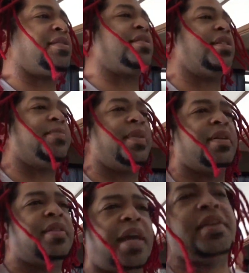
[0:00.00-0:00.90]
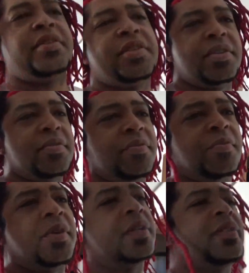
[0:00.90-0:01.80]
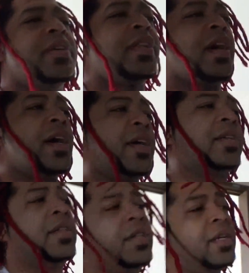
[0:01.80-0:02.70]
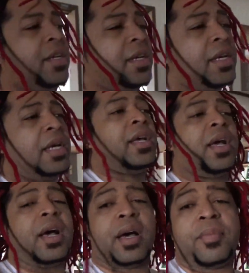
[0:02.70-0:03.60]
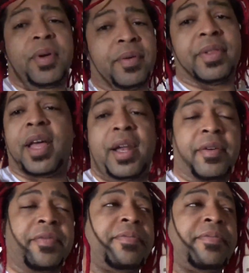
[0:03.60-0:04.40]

It's gonna be a tight shoot, 1 to 9. We have a lot of